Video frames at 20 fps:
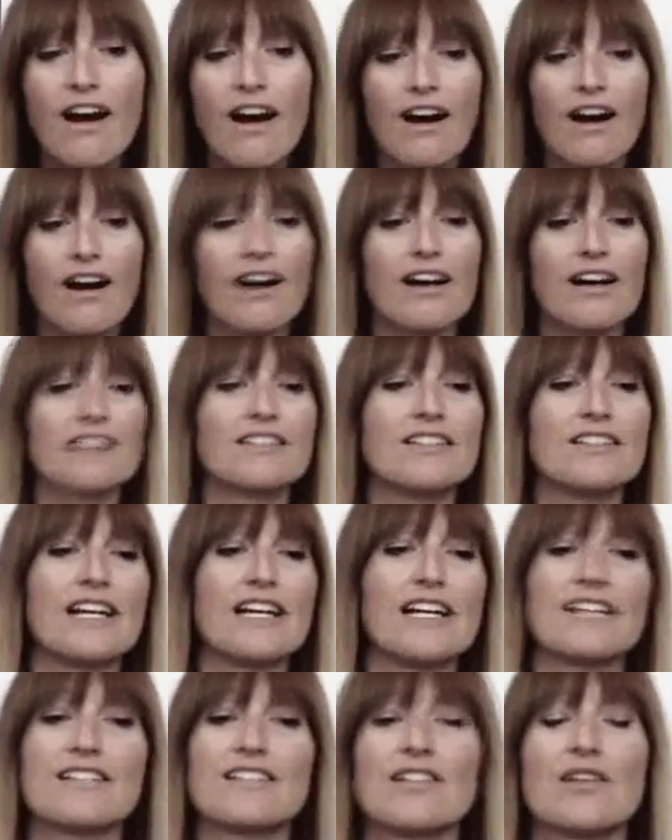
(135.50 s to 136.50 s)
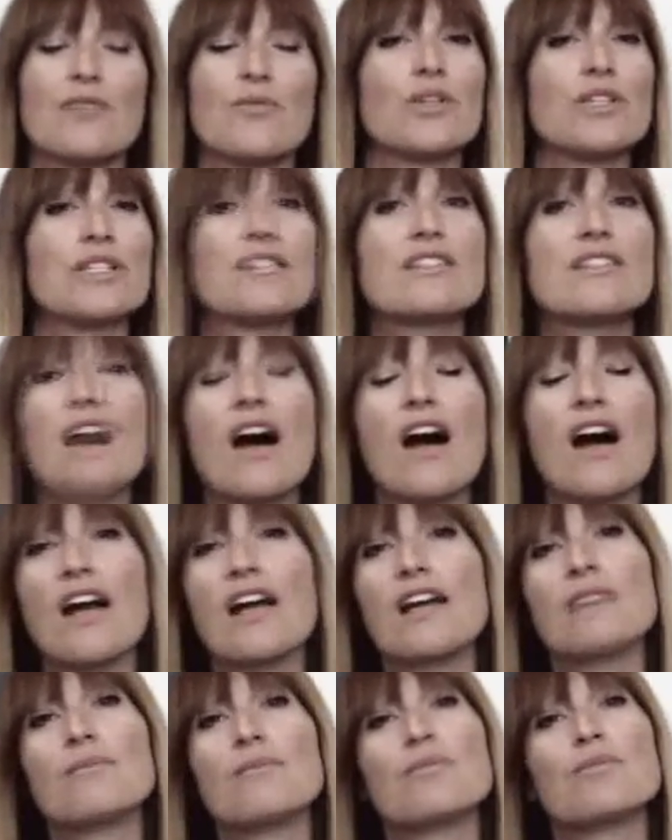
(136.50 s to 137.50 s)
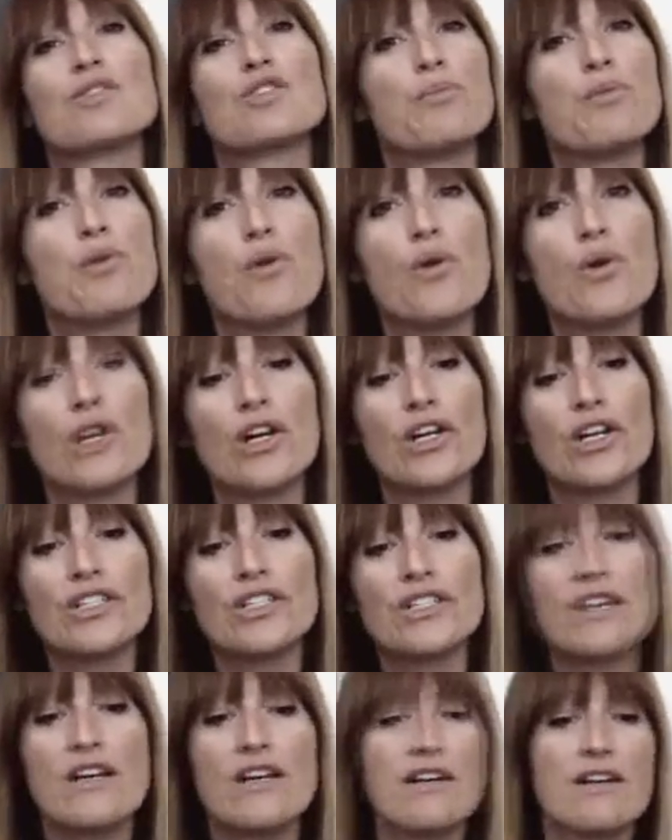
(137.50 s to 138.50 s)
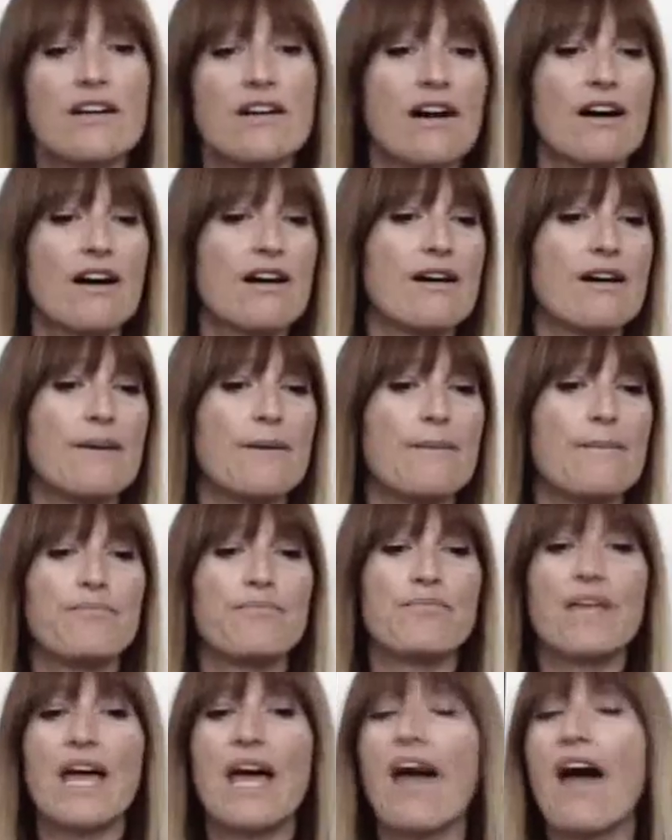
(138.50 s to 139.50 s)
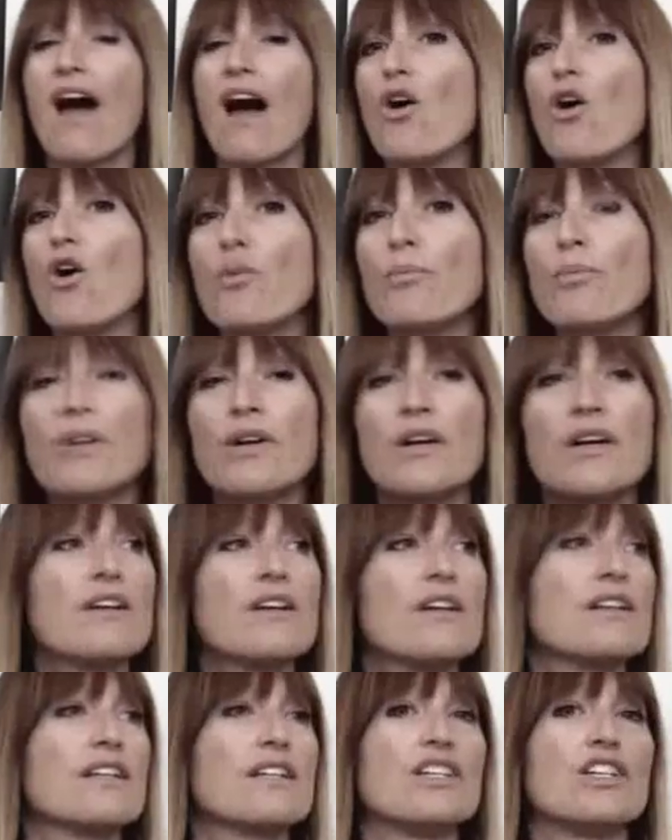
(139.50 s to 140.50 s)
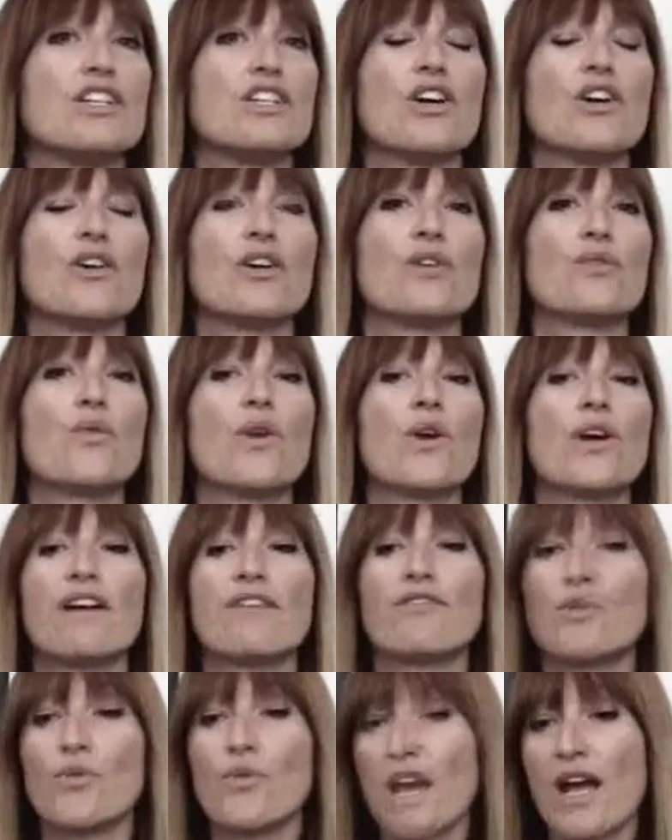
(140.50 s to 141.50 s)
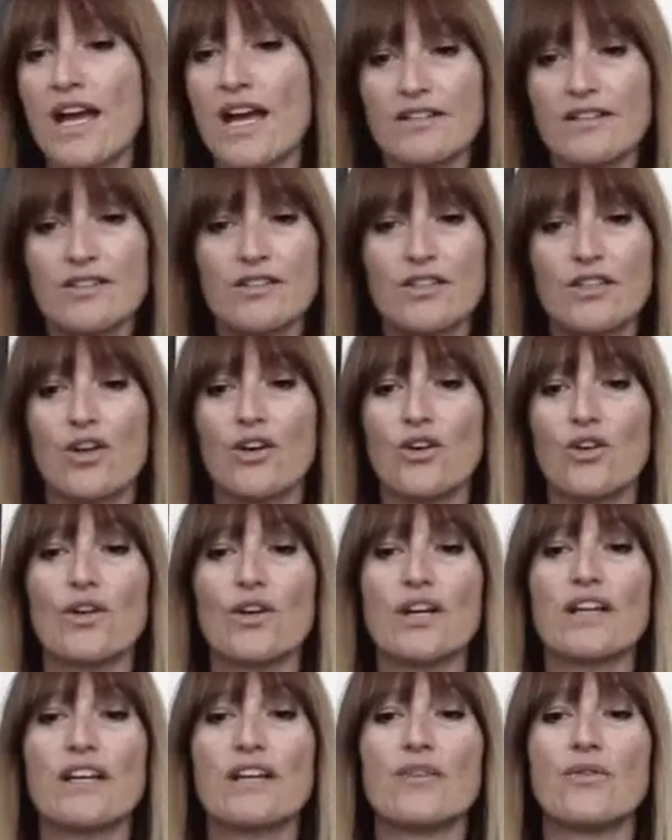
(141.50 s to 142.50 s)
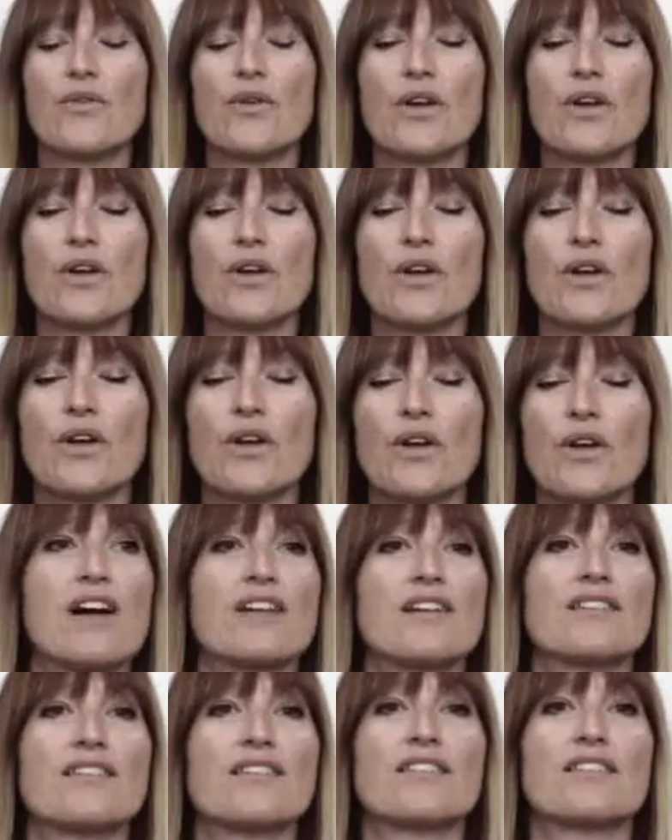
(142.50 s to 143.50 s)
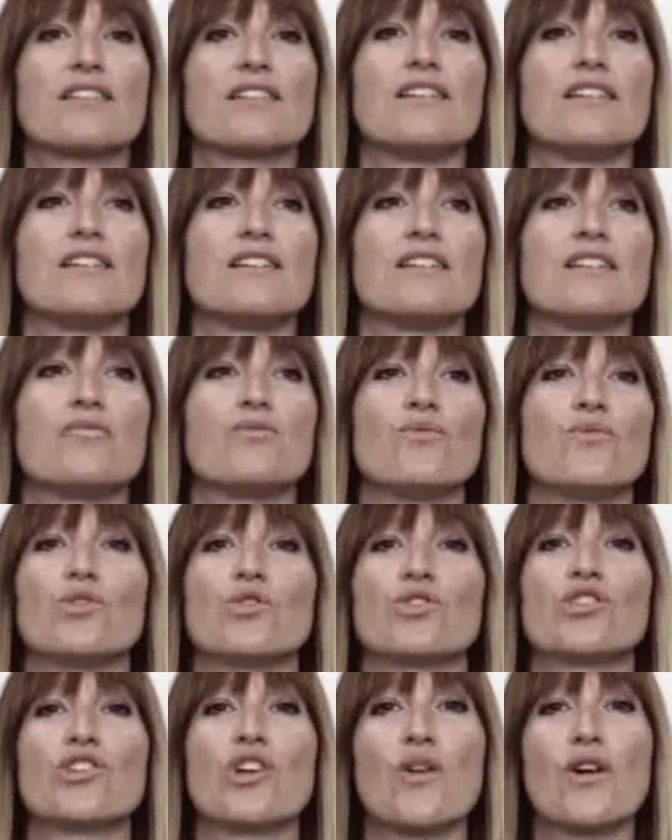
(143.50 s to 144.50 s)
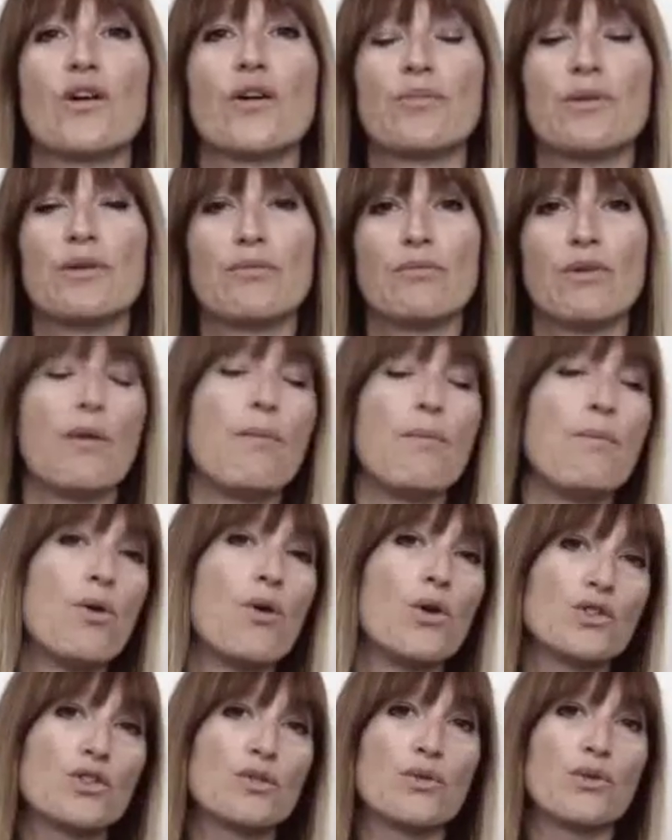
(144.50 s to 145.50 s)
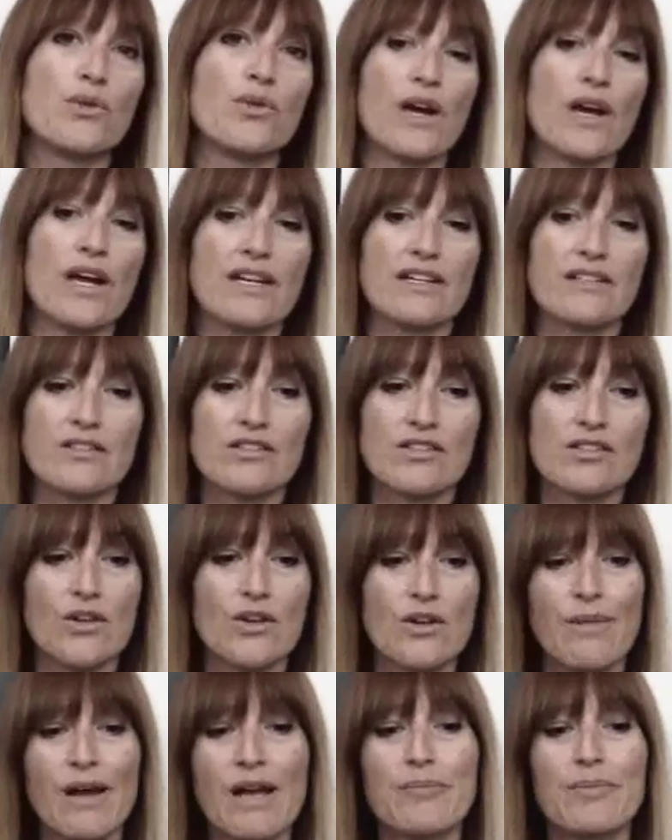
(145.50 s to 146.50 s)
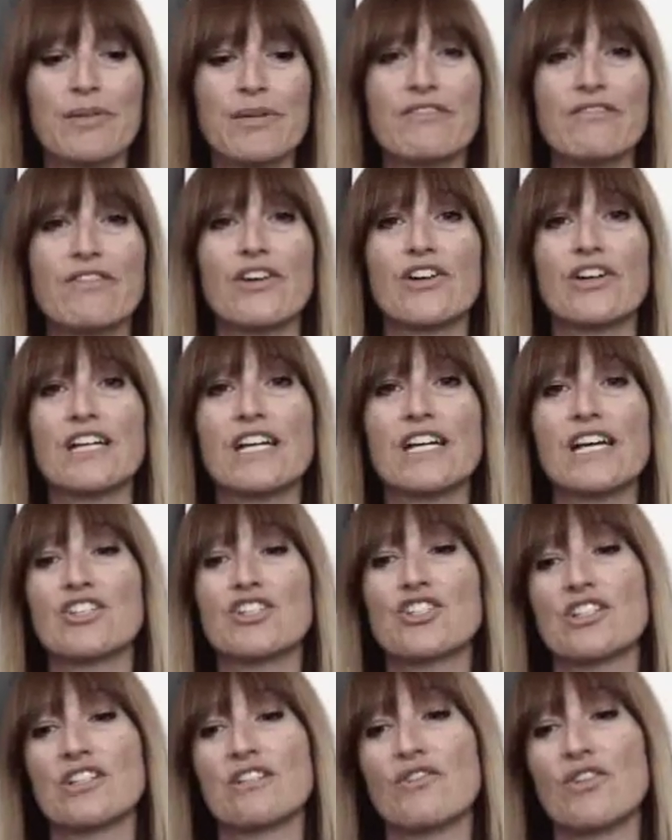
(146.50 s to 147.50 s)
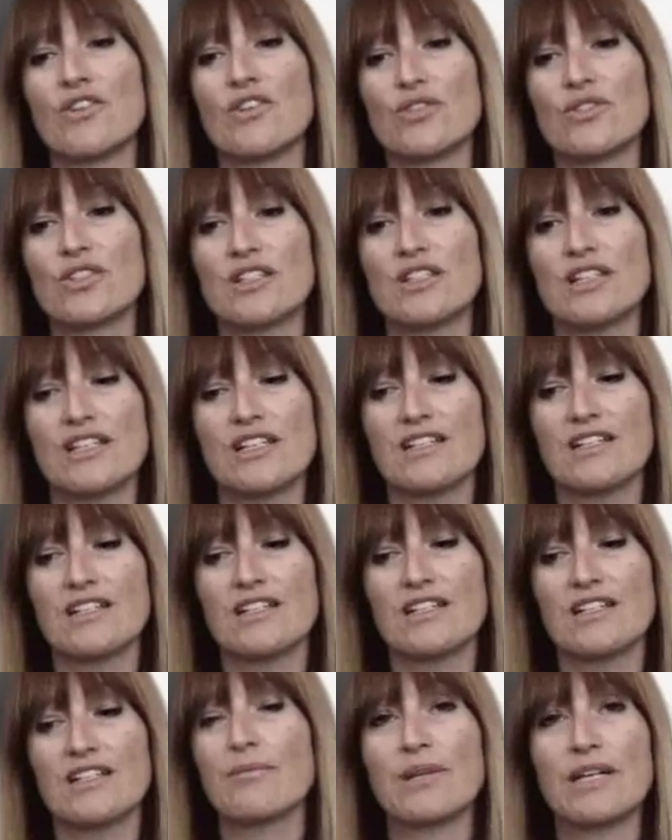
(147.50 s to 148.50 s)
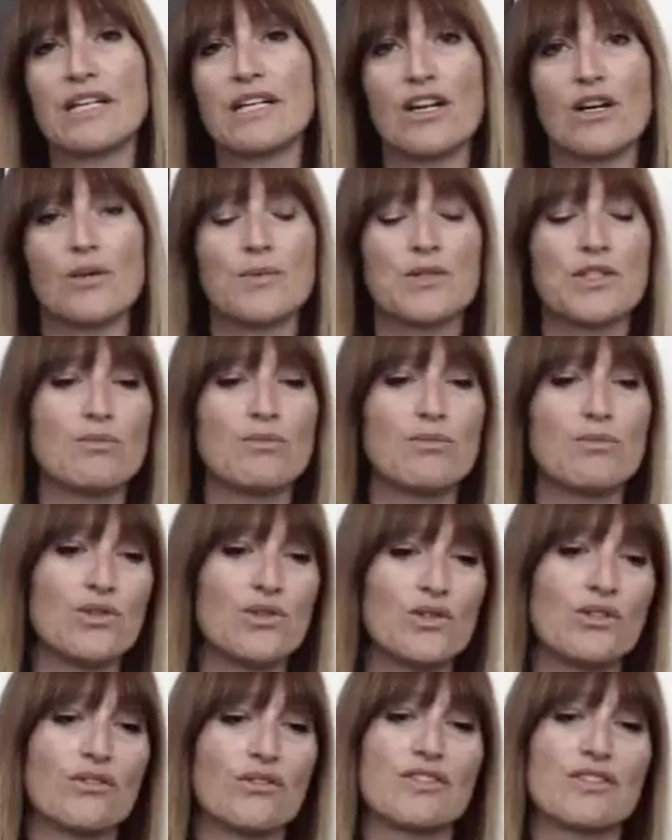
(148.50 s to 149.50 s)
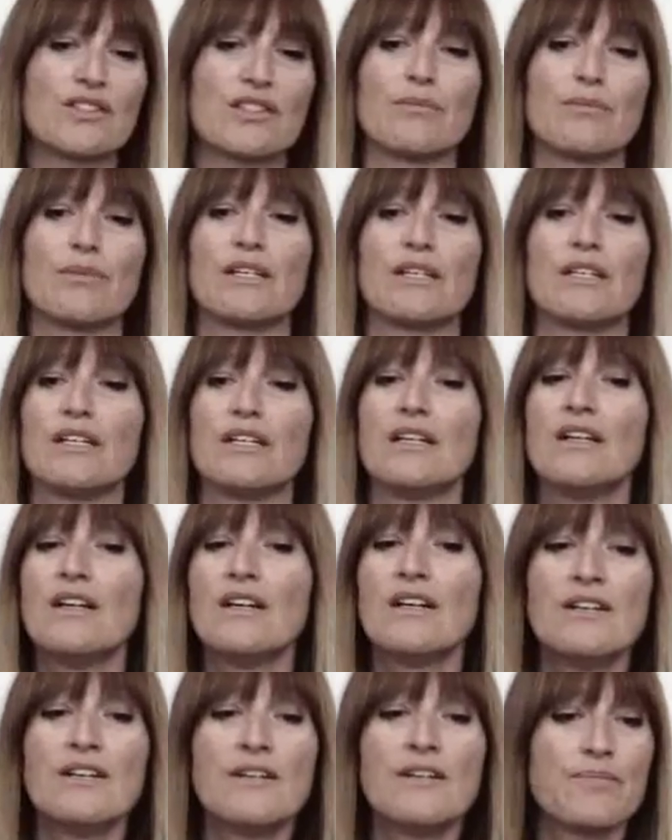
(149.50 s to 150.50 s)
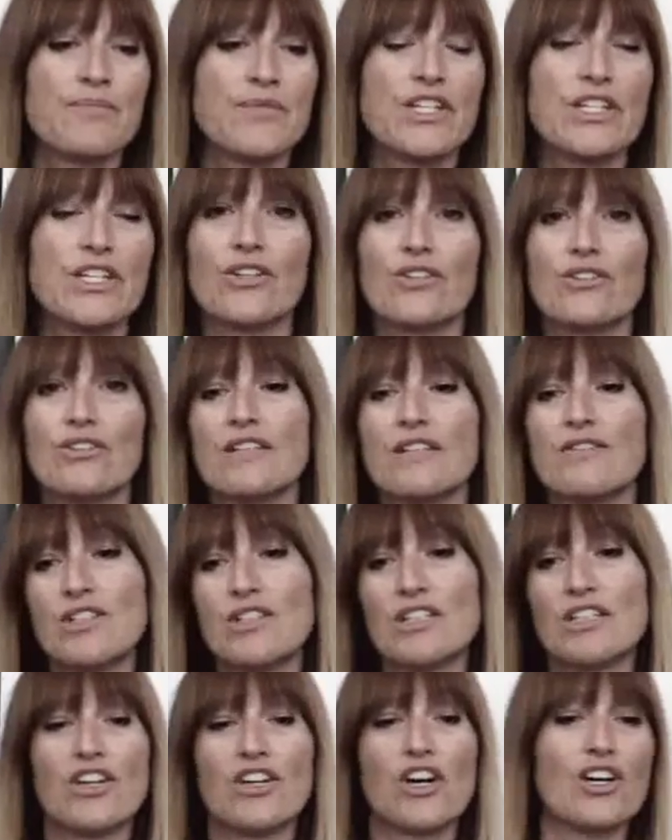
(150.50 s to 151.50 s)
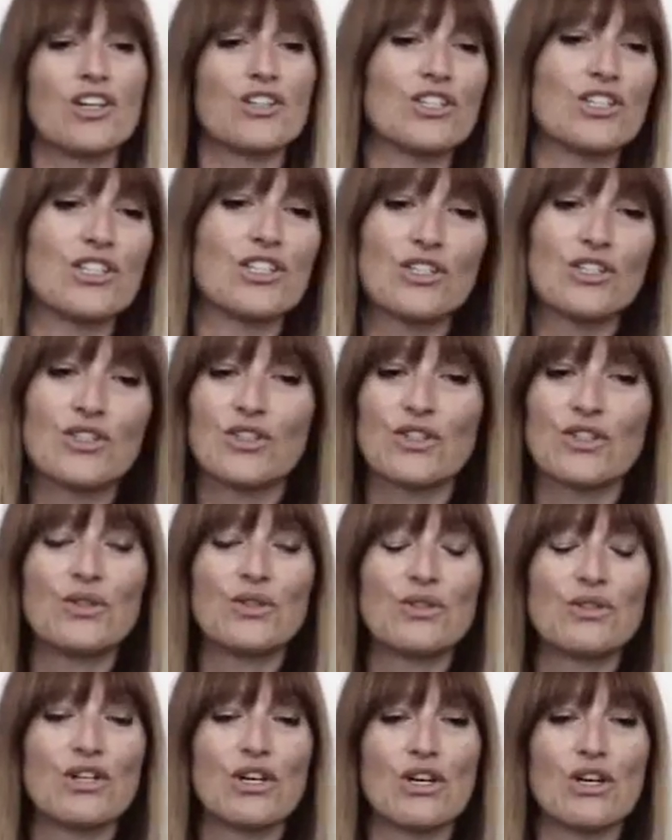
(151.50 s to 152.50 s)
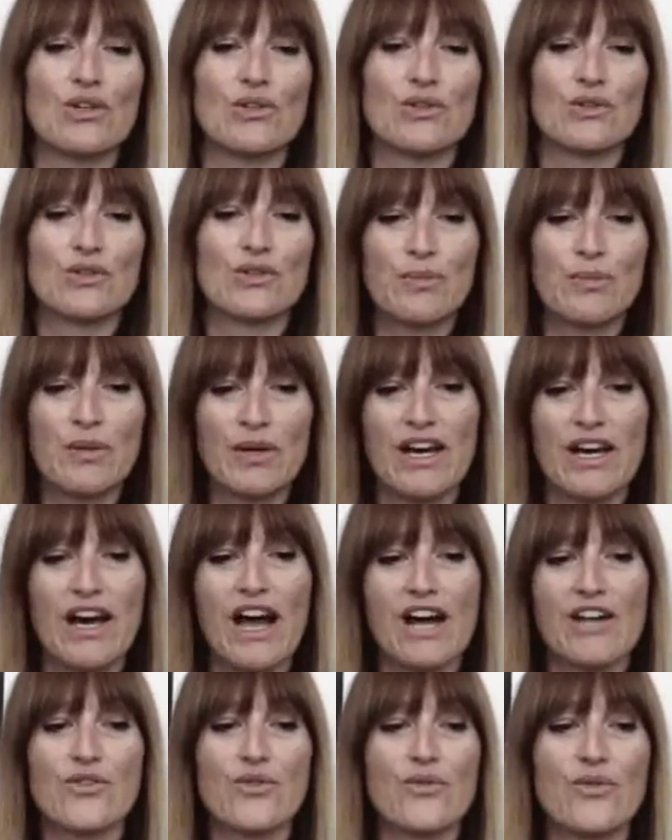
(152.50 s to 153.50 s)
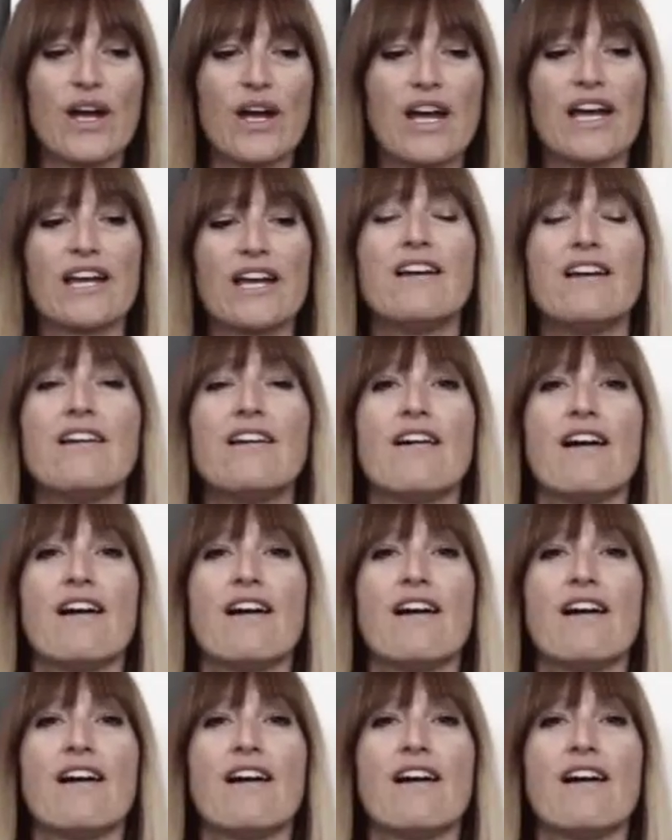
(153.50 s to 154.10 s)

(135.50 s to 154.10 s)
like someone's time, support, help, you know, in whatever way. So generosity will show up in multiple ways. So it might be a variation of those things. Maybe somebody helps you move, somebody, you know, gives you a dollar, who knows, but either way,